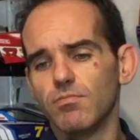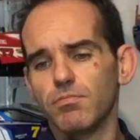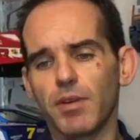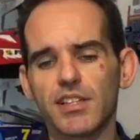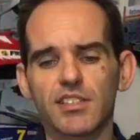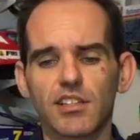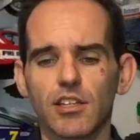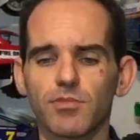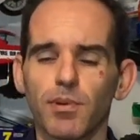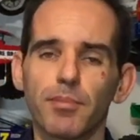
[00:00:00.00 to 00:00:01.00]
basically
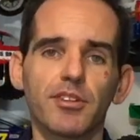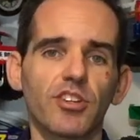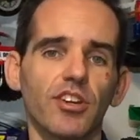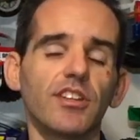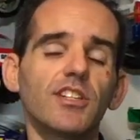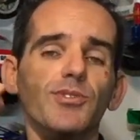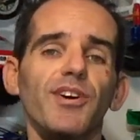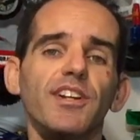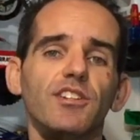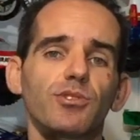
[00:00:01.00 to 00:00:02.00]
probably turn this
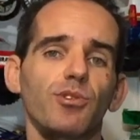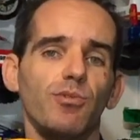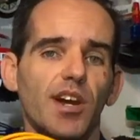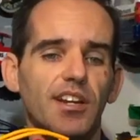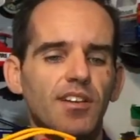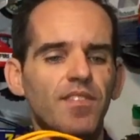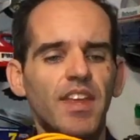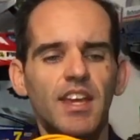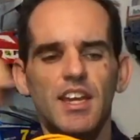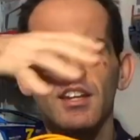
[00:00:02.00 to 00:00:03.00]
one into a runner.
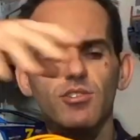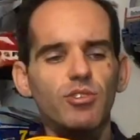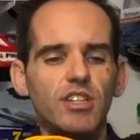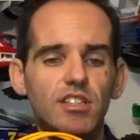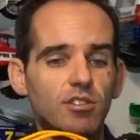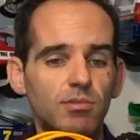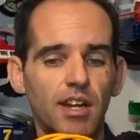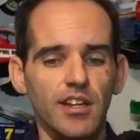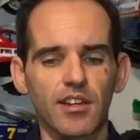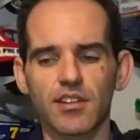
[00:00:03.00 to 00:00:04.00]
It already is a
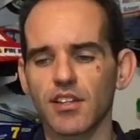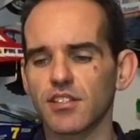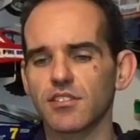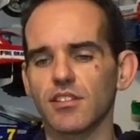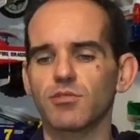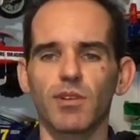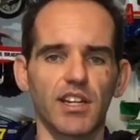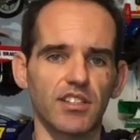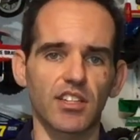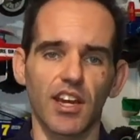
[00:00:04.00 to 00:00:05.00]
runner, it's
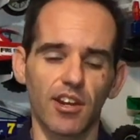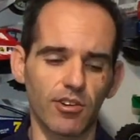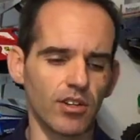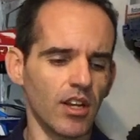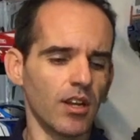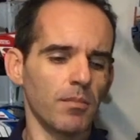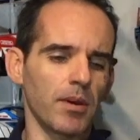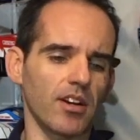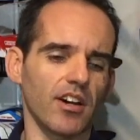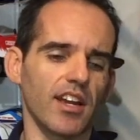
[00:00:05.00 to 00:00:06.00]
ready to go,
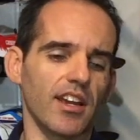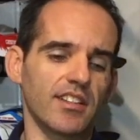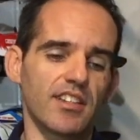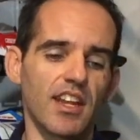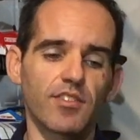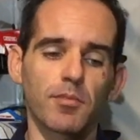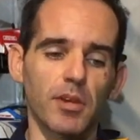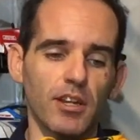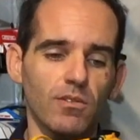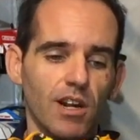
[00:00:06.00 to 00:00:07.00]
but it's never
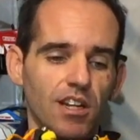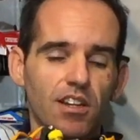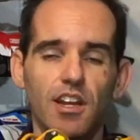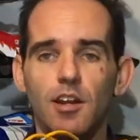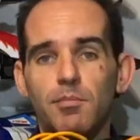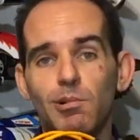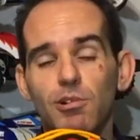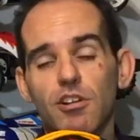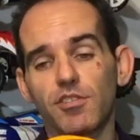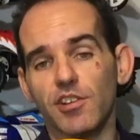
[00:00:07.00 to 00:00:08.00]
been run and I bought
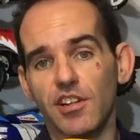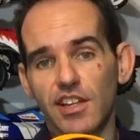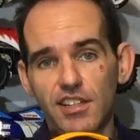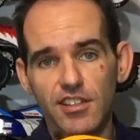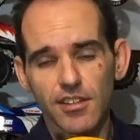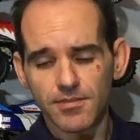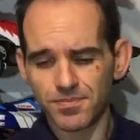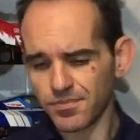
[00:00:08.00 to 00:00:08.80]
it off a collector.